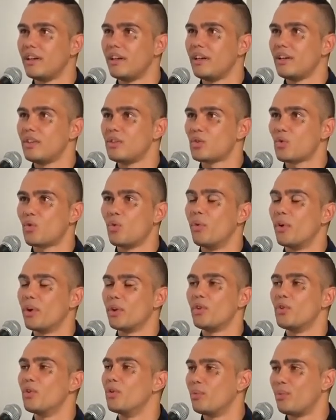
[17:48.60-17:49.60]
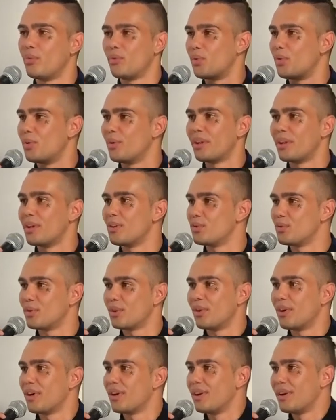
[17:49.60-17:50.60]
Schoolboy Q performed that as
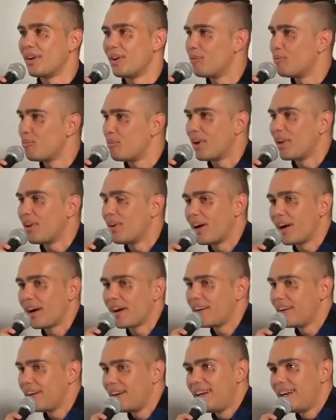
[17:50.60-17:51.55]
well. I don't know, but like,